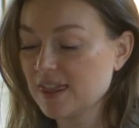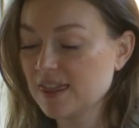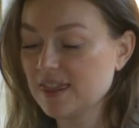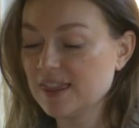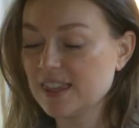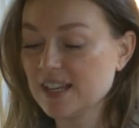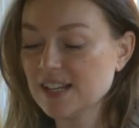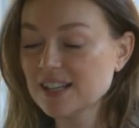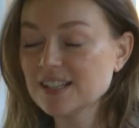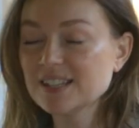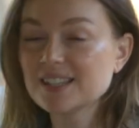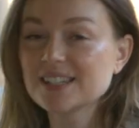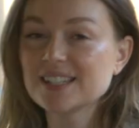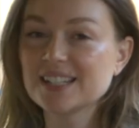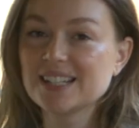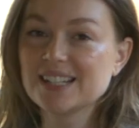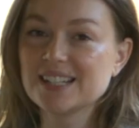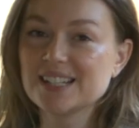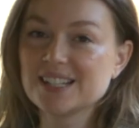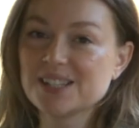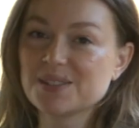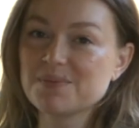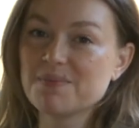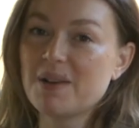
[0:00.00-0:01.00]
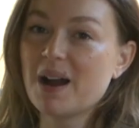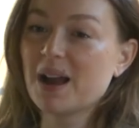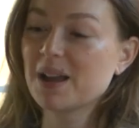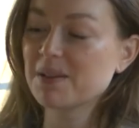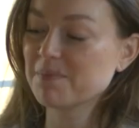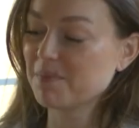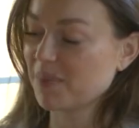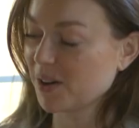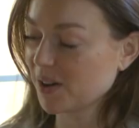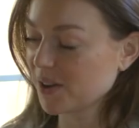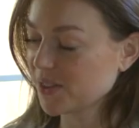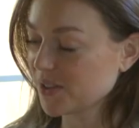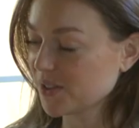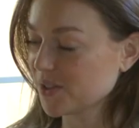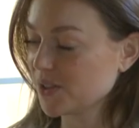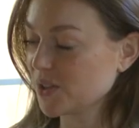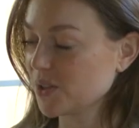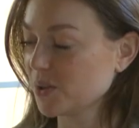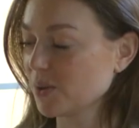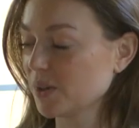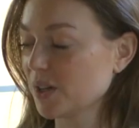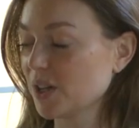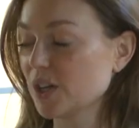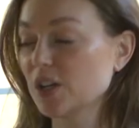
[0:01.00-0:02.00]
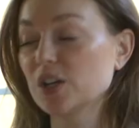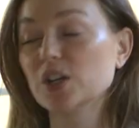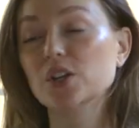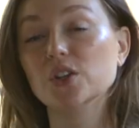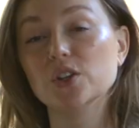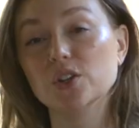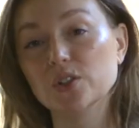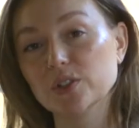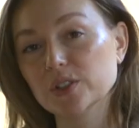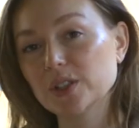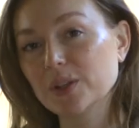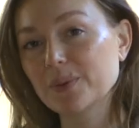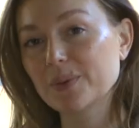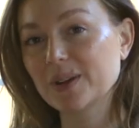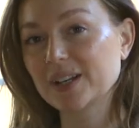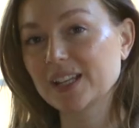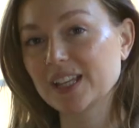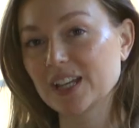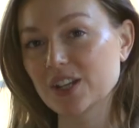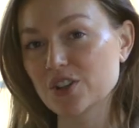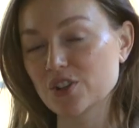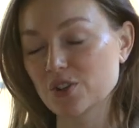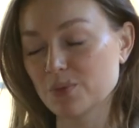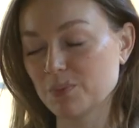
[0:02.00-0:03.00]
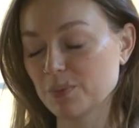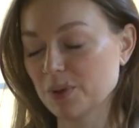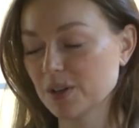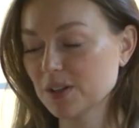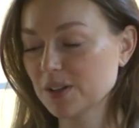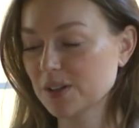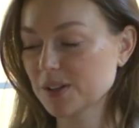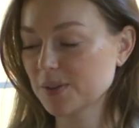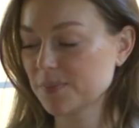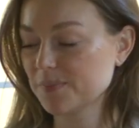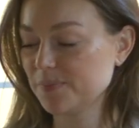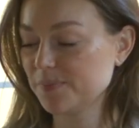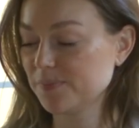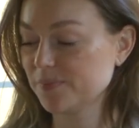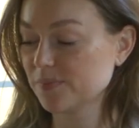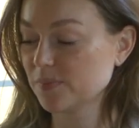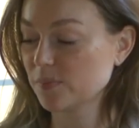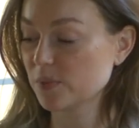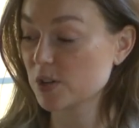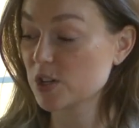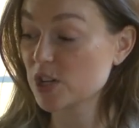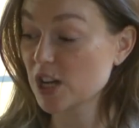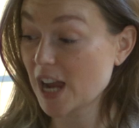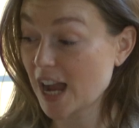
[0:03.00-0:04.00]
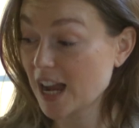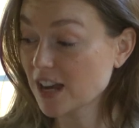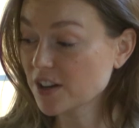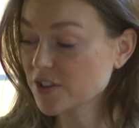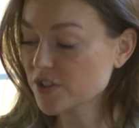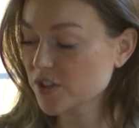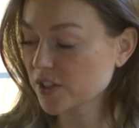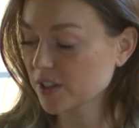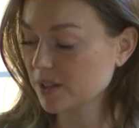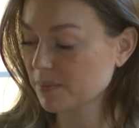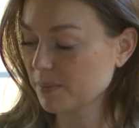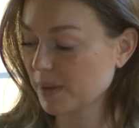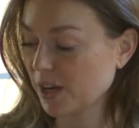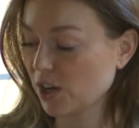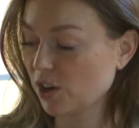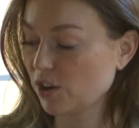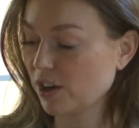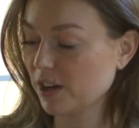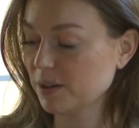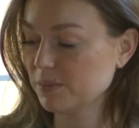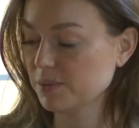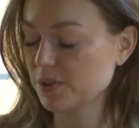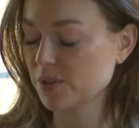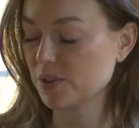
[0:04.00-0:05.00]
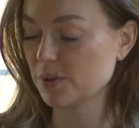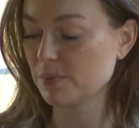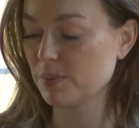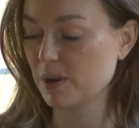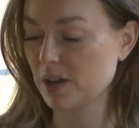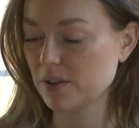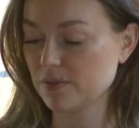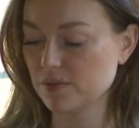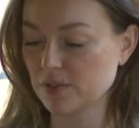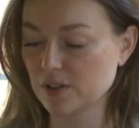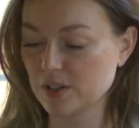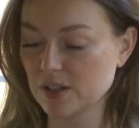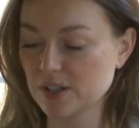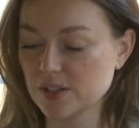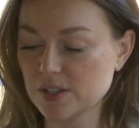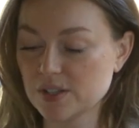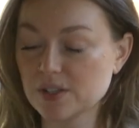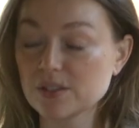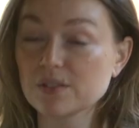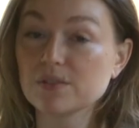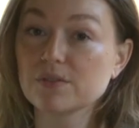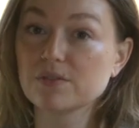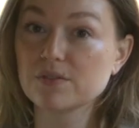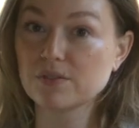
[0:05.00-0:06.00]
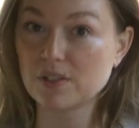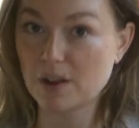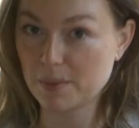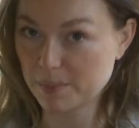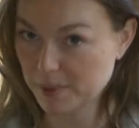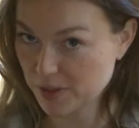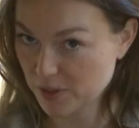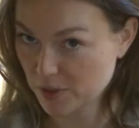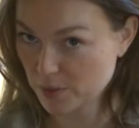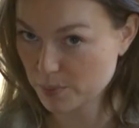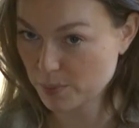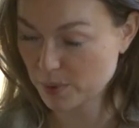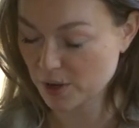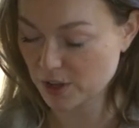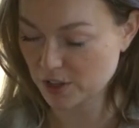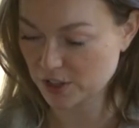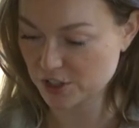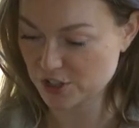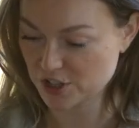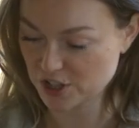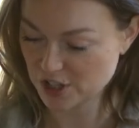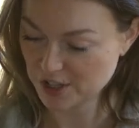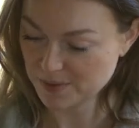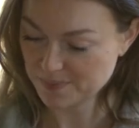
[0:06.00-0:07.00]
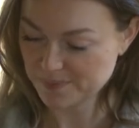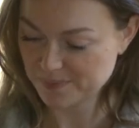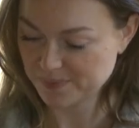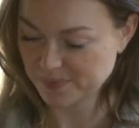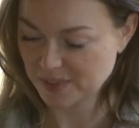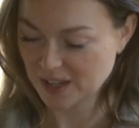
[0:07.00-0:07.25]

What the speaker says: This is my Martha Stewart Newlywed Kitchen book, which actually my grandmother bought for us from Anthropologie.